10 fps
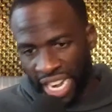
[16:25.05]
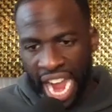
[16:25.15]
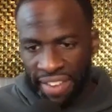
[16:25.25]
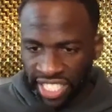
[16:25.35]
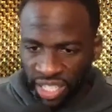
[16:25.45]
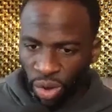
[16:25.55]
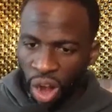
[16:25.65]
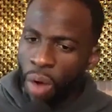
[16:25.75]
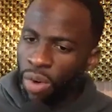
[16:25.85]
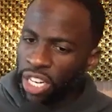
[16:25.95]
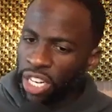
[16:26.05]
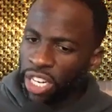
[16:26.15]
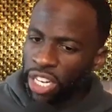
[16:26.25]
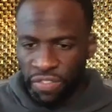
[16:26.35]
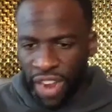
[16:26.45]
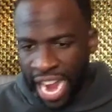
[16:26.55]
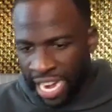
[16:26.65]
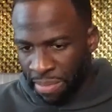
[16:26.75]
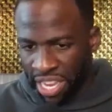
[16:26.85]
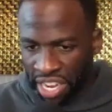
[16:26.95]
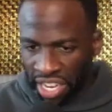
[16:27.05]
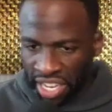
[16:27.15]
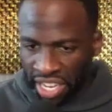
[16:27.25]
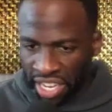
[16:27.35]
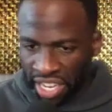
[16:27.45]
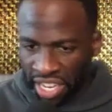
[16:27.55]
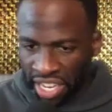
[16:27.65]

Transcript: And obviously, we're always trying to find him, and you're cutting and you're